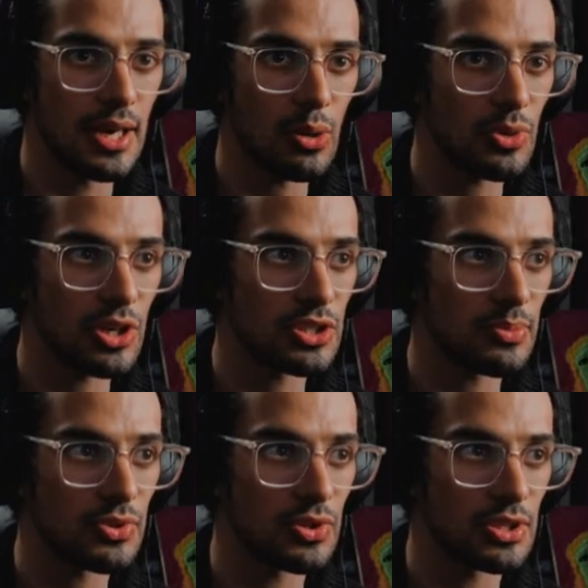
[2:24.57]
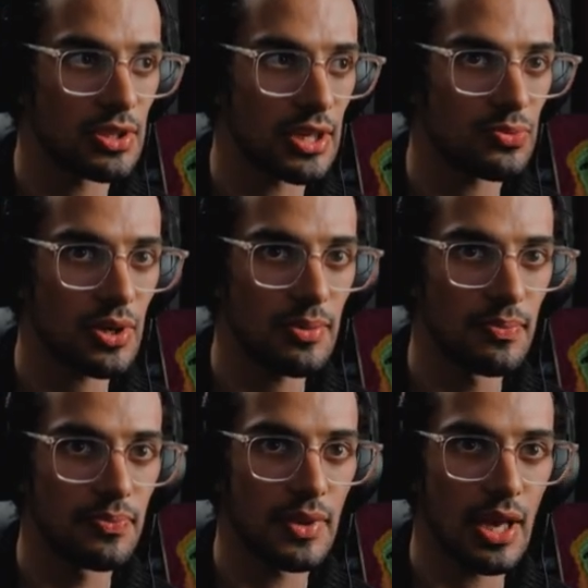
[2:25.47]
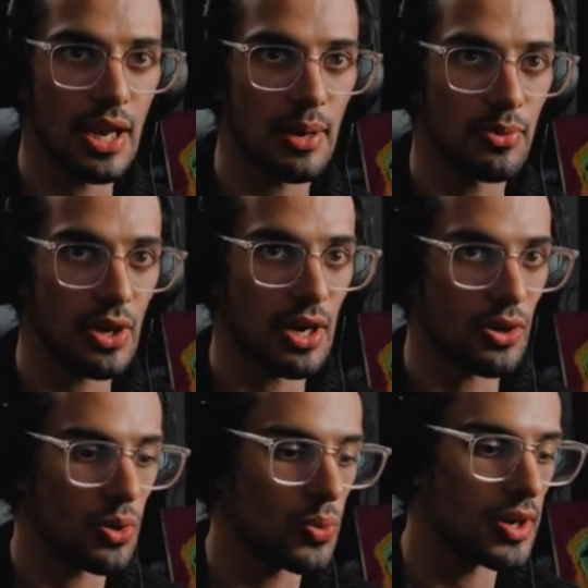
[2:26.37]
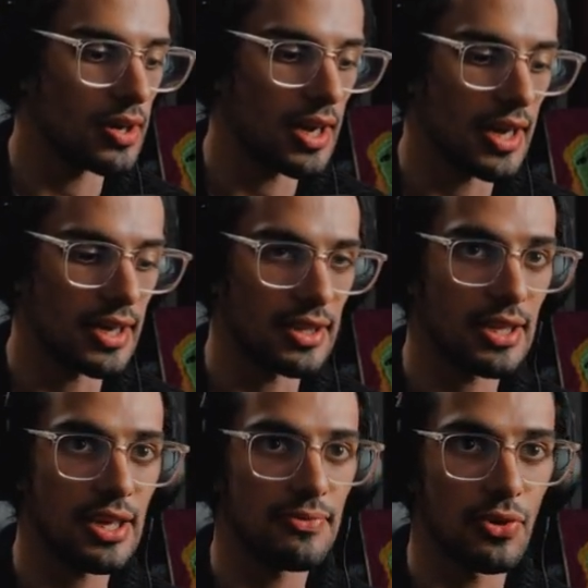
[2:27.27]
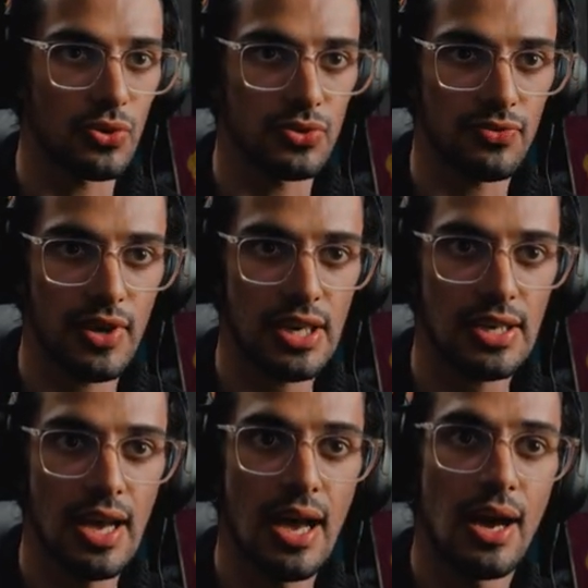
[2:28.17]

Now I'm gonna jump into this next one, and I'm gonna go and add a defocus effect